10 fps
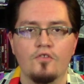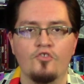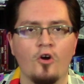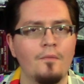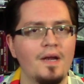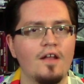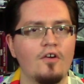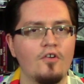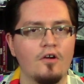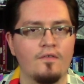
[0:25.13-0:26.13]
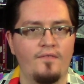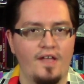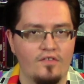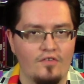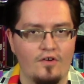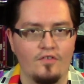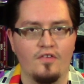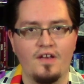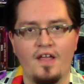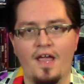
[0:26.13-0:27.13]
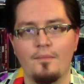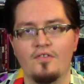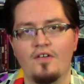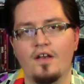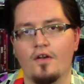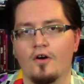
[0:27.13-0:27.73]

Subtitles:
Terminator Dark Fate stars Linda Hamilton and